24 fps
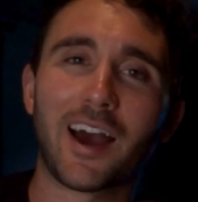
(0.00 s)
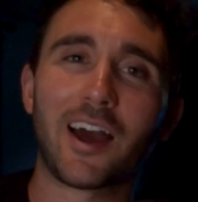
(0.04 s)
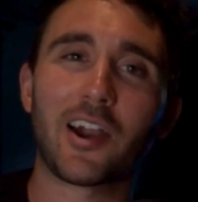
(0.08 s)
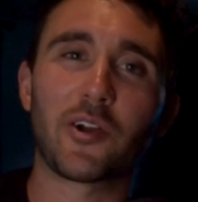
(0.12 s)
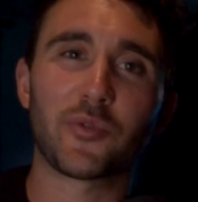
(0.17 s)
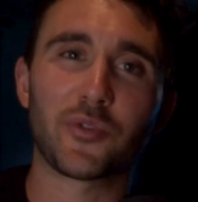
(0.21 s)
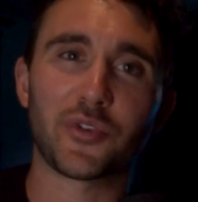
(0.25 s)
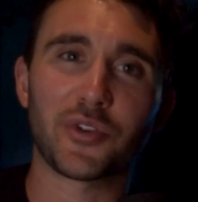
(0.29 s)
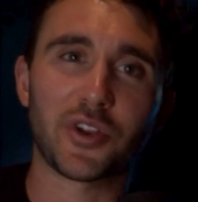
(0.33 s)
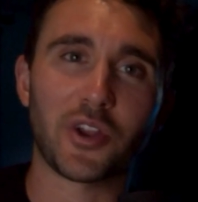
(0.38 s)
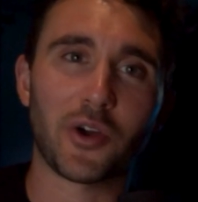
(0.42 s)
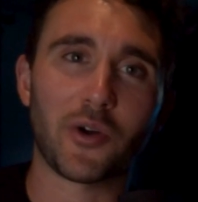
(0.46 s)
I
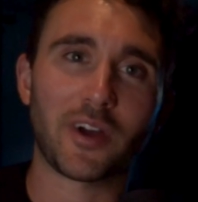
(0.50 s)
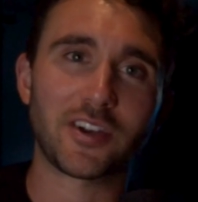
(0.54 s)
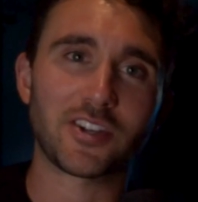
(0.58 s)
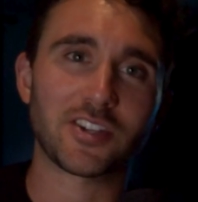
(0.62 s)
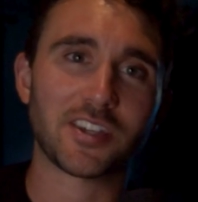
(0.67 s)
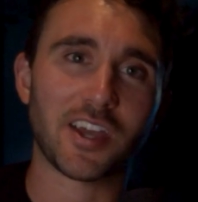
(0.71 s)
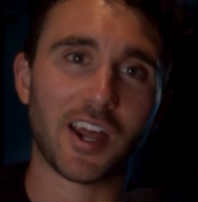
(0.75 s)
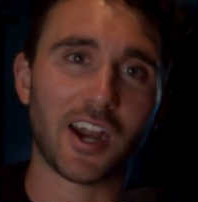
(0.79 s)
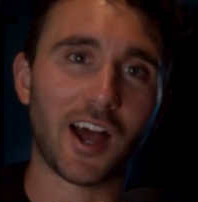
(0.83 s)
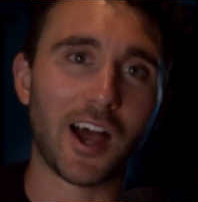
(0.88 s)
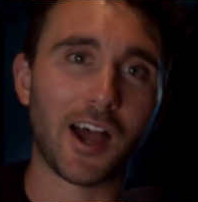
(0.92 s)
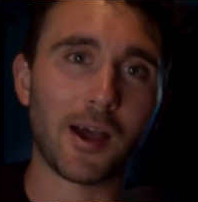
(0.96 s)
don't really know. I
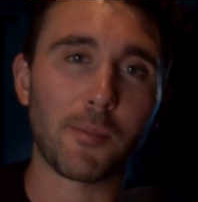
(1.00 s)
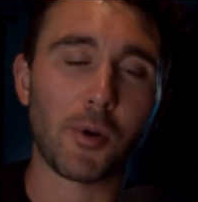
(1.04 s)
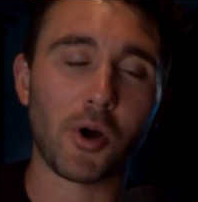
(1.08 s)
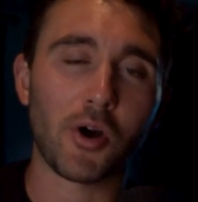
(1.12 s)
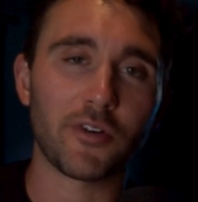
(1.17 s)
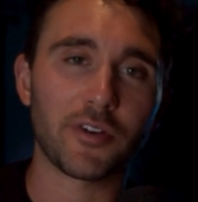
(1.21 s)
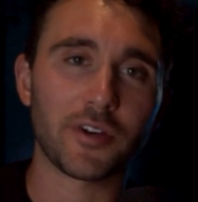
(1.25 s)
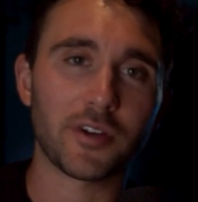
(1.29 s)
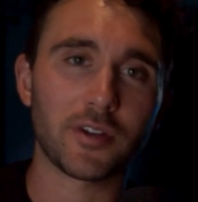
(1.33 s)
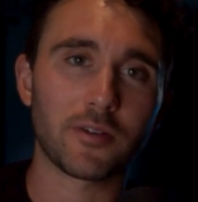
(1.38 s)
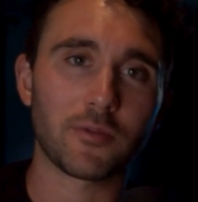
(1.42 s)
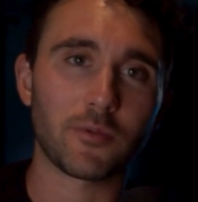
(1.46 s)
just kind of
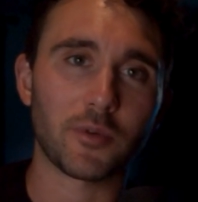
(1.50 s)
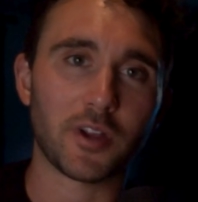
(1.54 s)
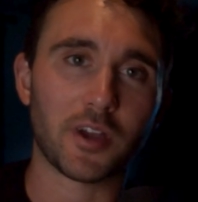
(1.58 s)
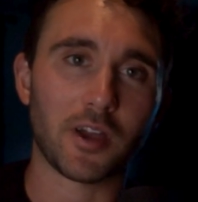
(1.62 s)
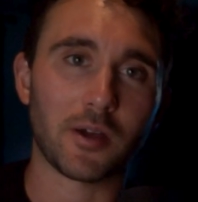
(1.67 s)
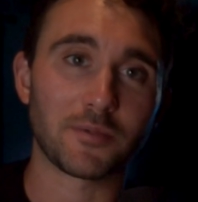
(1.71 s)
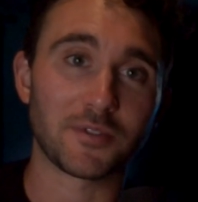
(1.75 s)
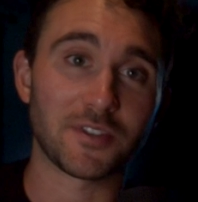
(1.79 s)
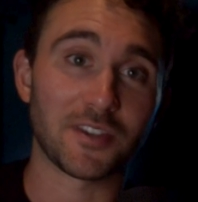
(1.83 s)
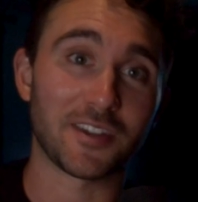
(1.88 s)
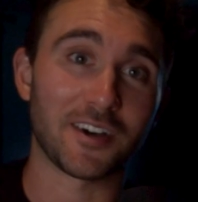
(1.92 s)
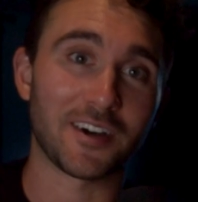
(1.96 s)
eyeball it when it
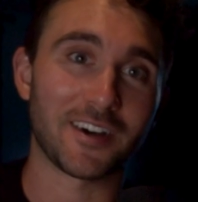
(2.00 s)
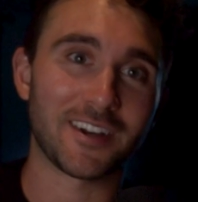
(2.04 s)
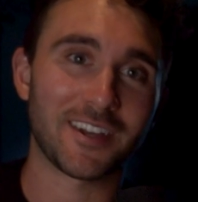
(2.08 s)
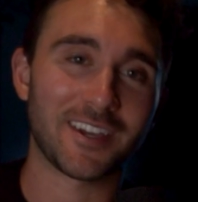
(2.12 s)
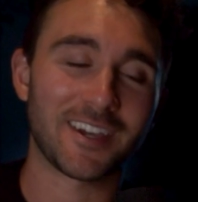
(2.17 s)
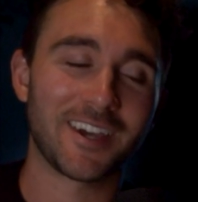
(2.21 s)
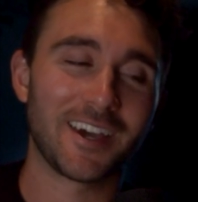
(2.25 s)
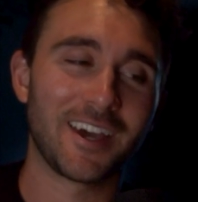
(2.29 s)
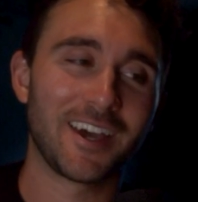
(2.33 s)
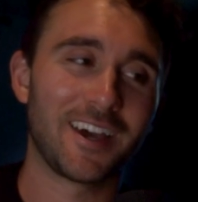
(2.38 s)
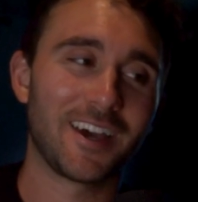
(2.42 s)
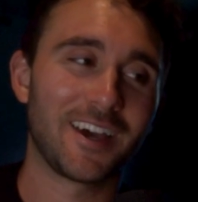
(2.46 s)
comes to the
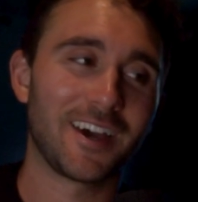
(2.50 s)
honey.